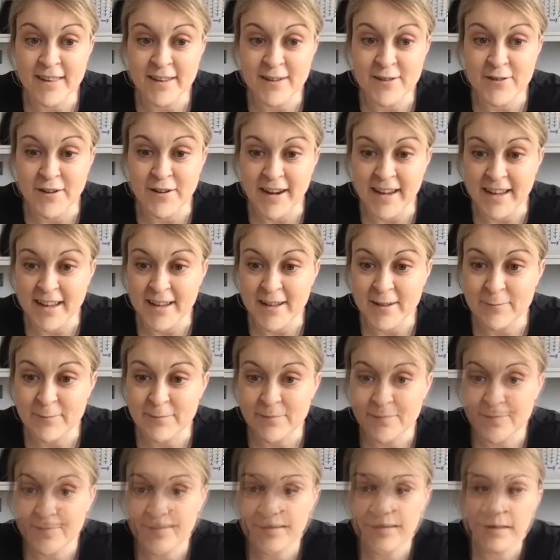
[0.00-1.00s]
drink.
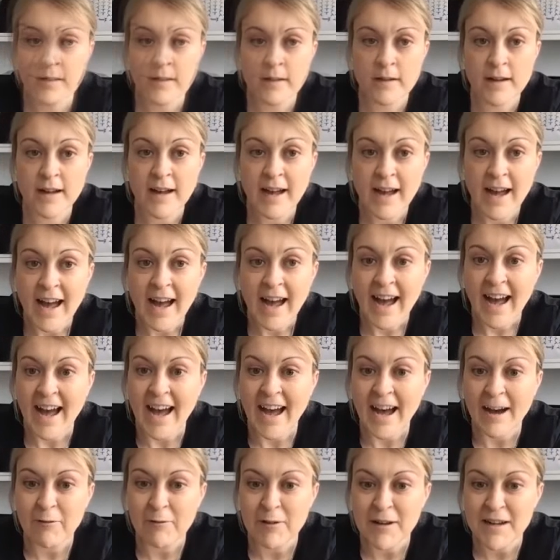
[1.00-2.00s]

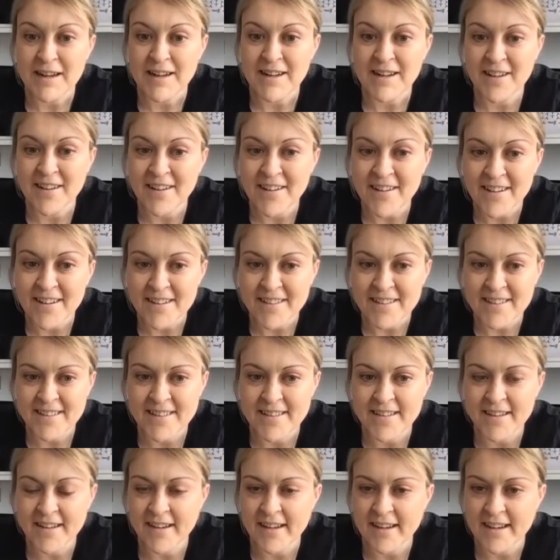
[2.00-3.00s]
Our last
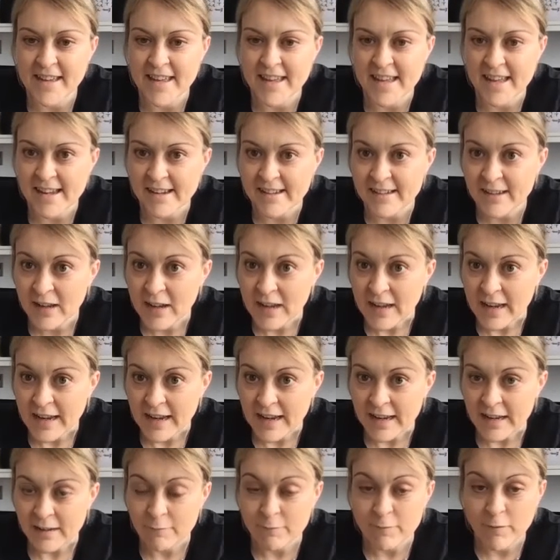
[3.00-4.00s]
circuit,
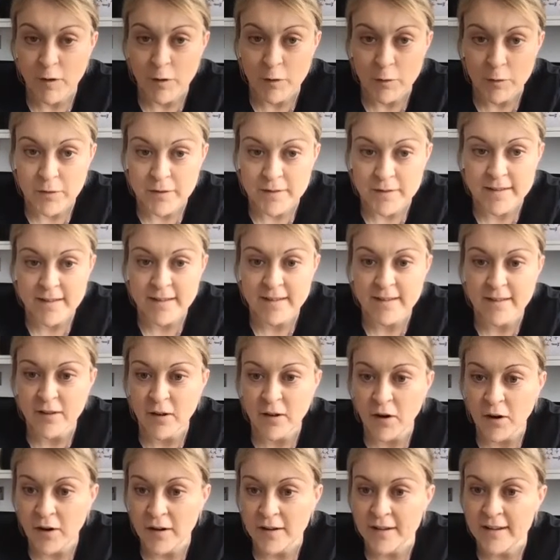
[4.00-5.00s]
it focuses
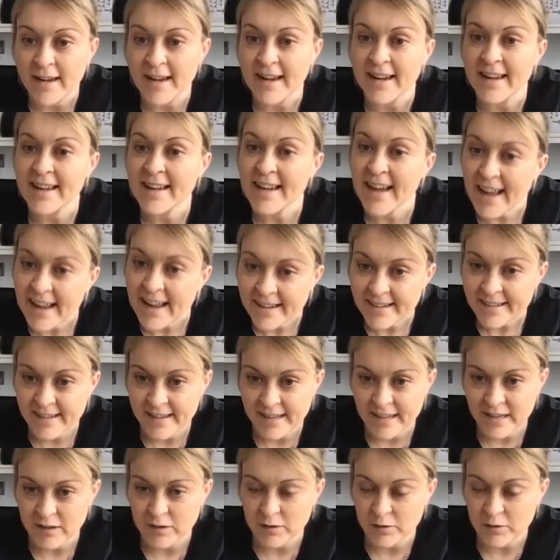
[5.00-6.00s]
on
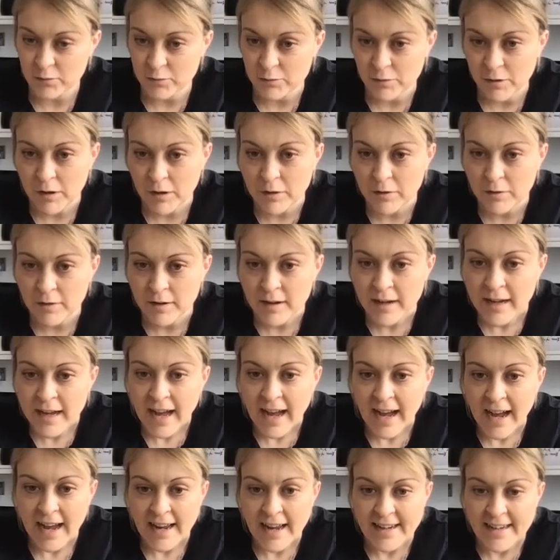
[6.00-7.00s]
landing control.
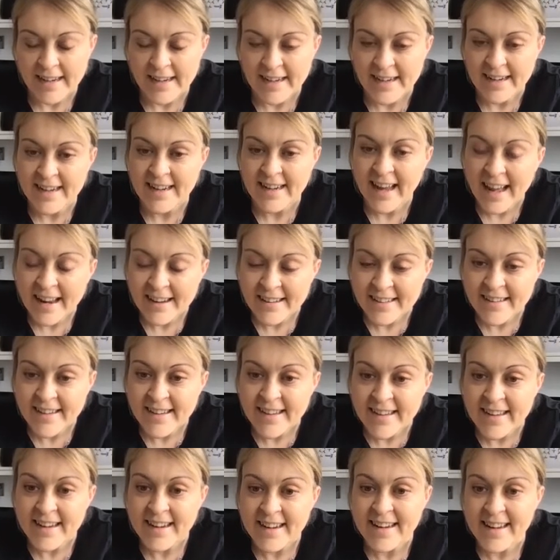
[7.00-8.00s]
And in
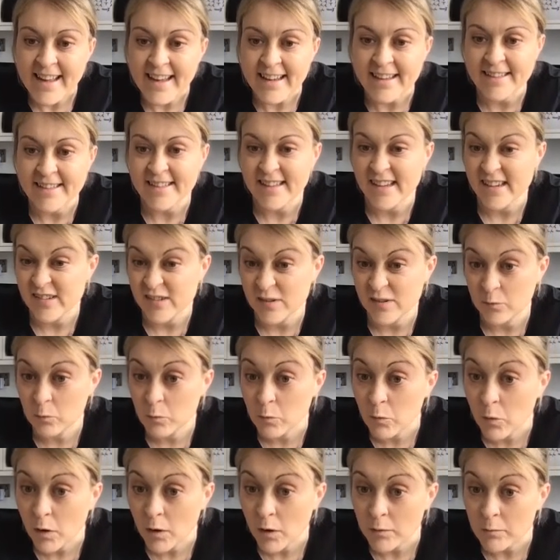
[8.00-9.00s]
landing and leg session
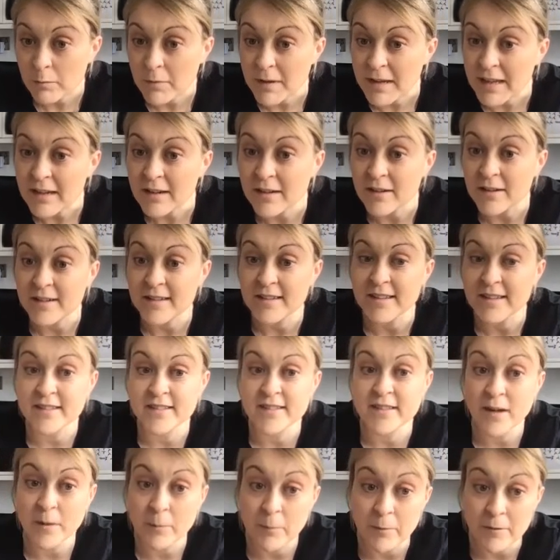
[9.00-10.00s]
1, we looked at
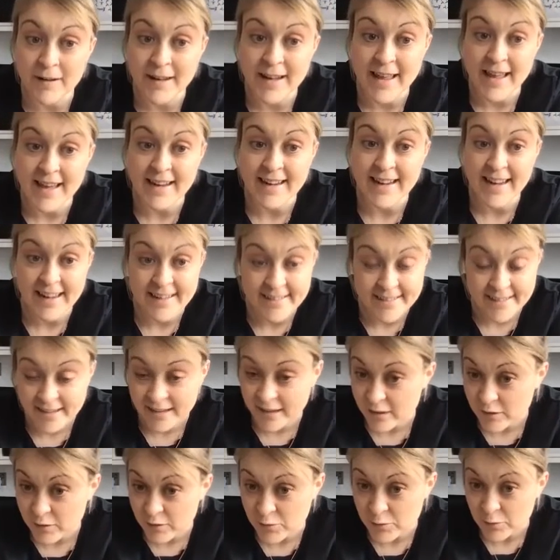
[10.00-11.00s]
double leg landing
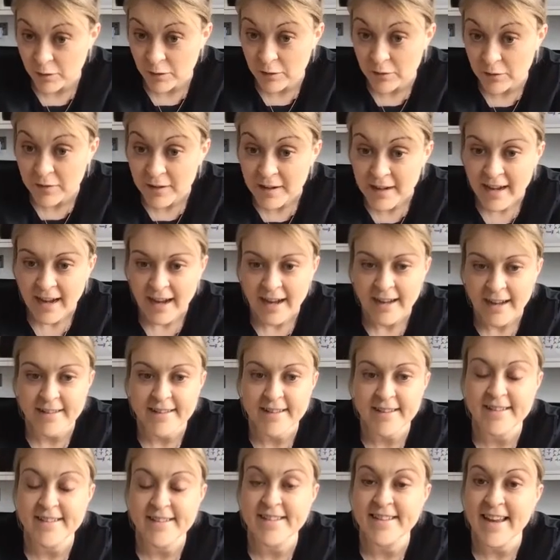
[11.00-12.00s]
control. And
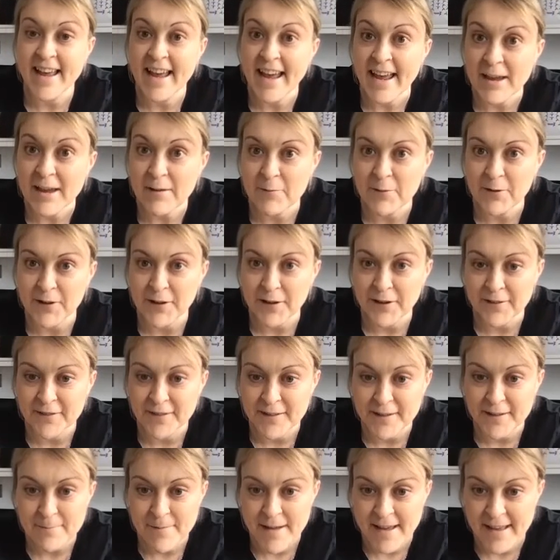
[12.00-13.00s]
today we're going
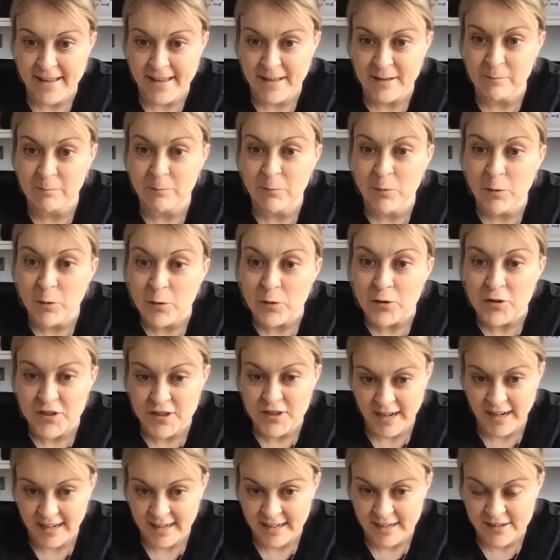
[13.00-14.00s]
to make it more
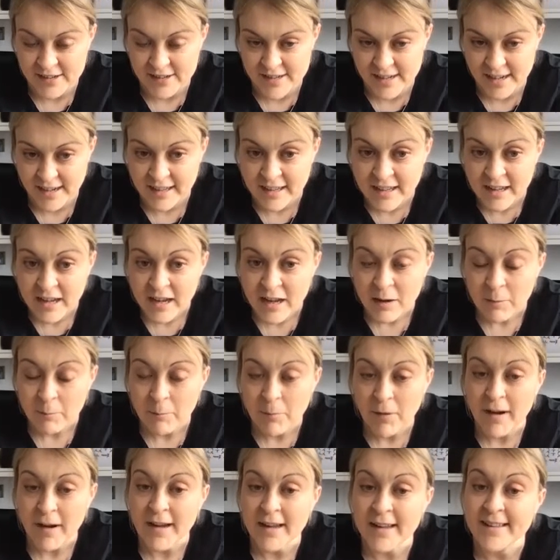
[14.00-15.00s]
challenging
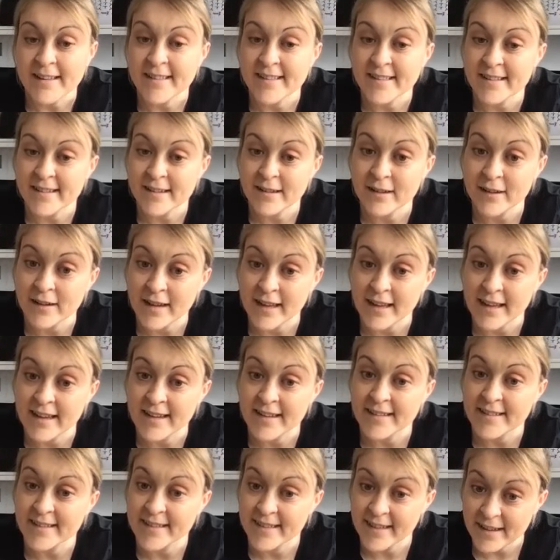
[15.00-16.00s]
by looking
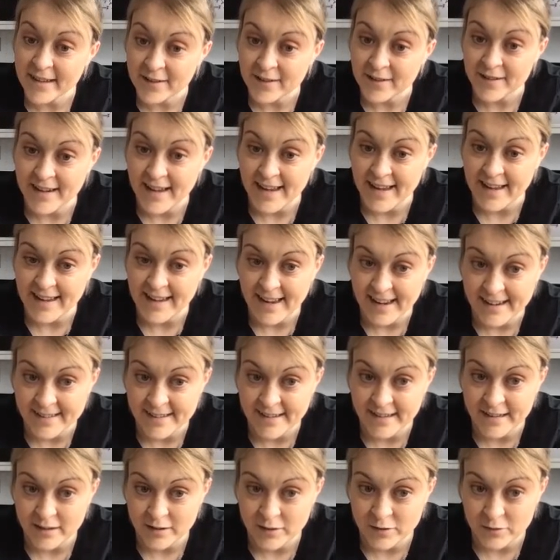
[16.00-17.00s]
at single leg
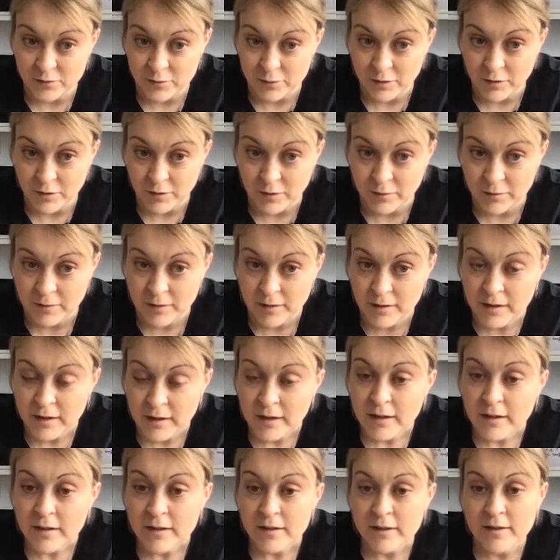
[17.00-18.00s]
landing control.
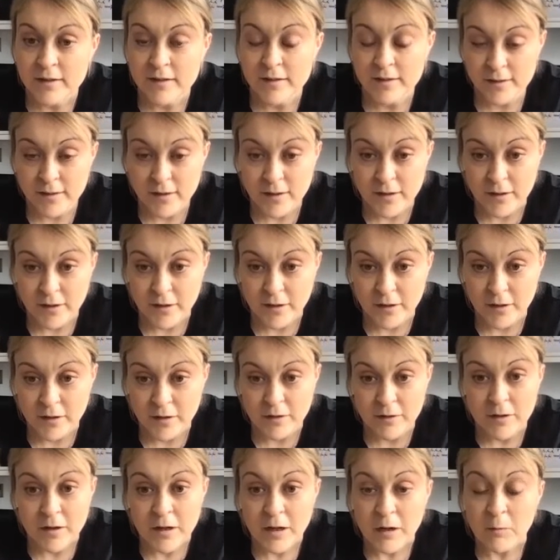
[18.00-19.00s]

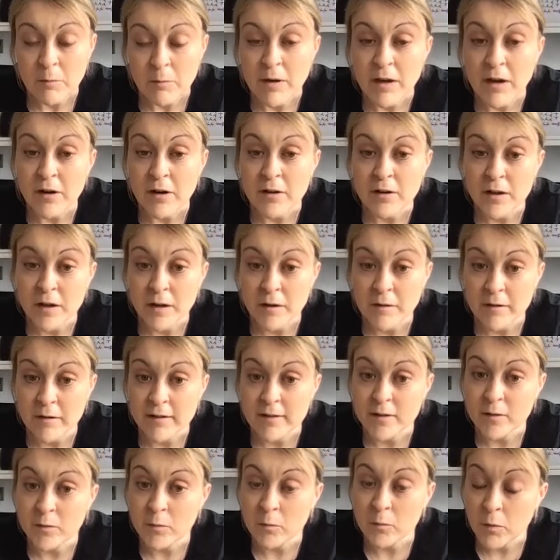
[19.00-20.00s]
So we are going
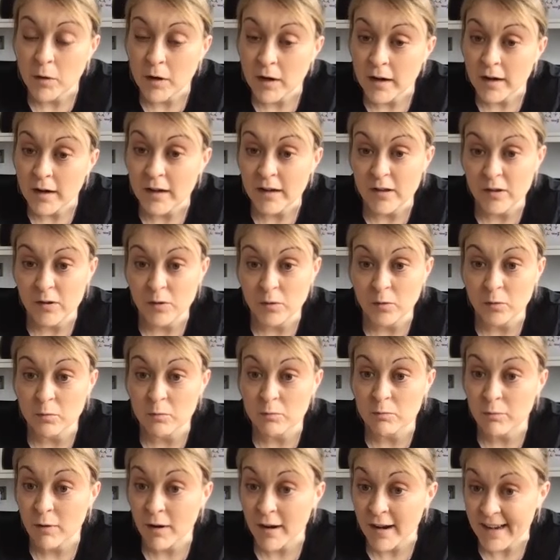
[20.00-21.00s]
to work your
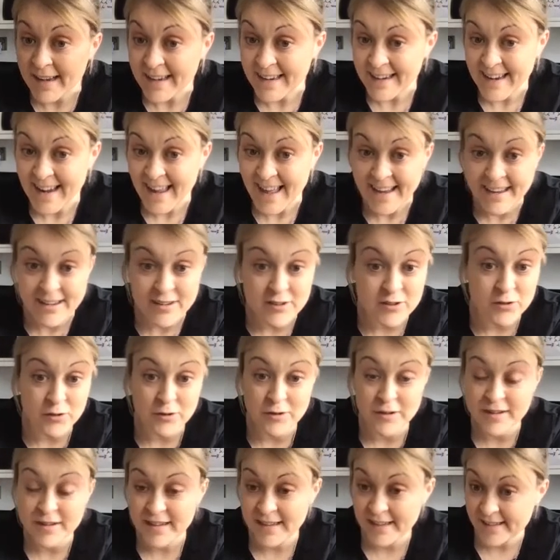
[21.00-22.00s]
right leg
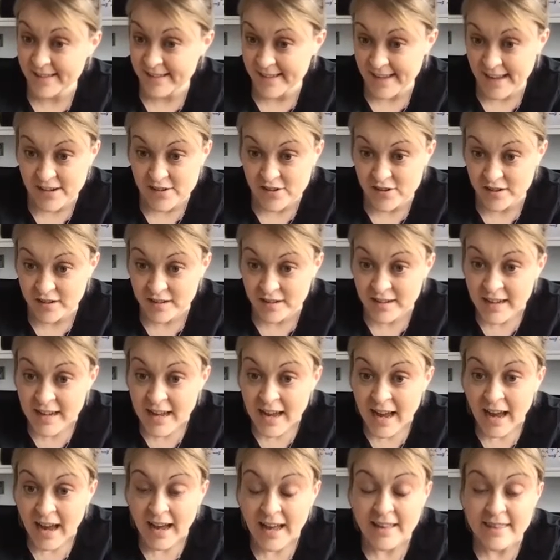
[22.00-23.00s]
during this session,
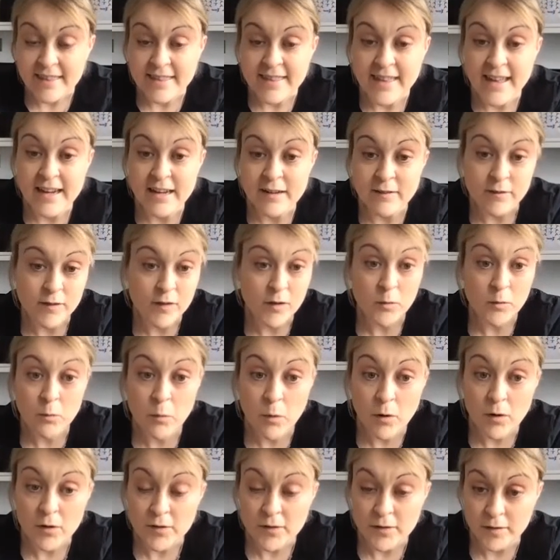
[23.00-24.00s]
and then if you
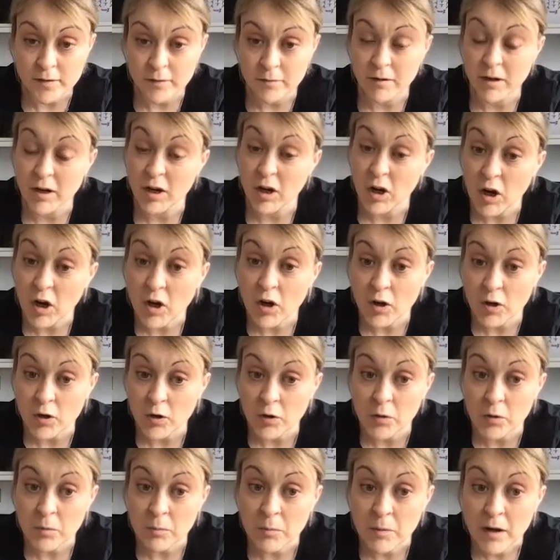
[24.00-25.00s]
want to at
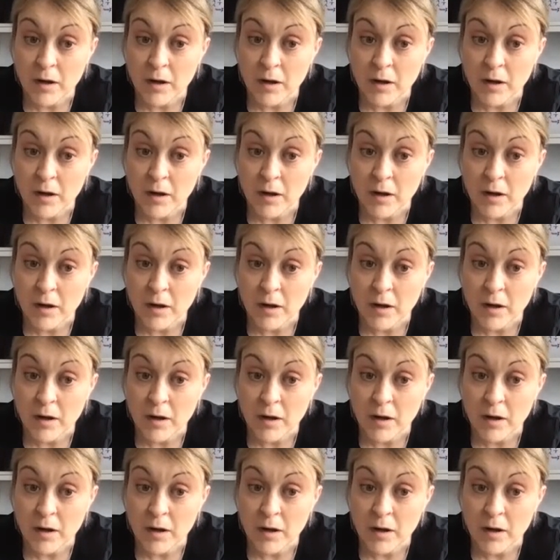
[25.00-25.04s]
home,